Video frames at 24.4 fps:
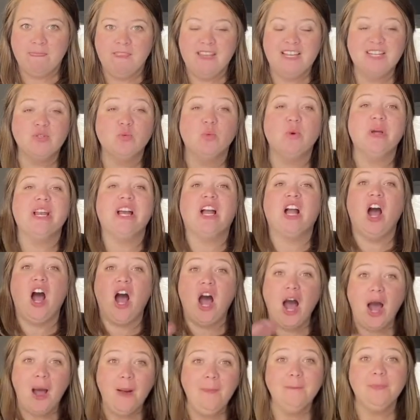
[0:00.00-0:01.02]
is when
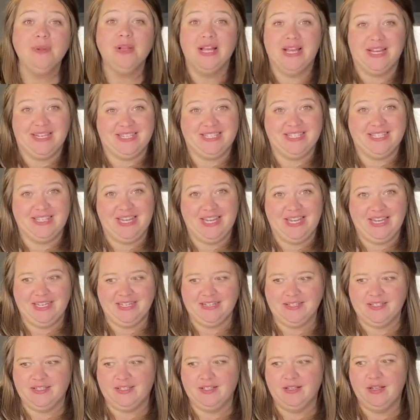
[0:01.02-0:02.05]
complex
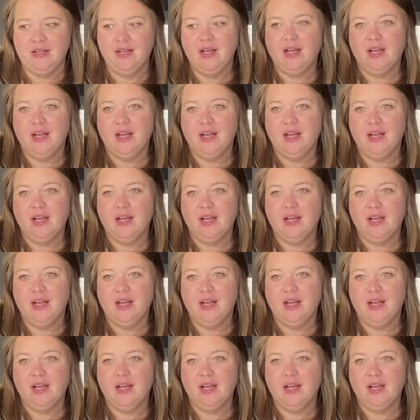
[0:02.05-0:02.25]
things